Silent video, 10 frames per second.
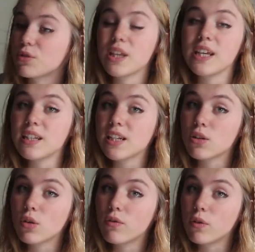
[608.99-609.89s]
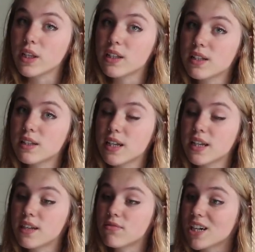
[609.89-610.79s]
or the eating disorder voice
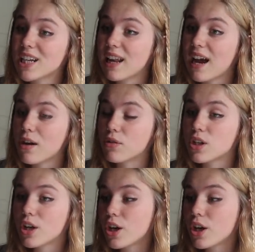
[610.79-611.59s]
is really loud,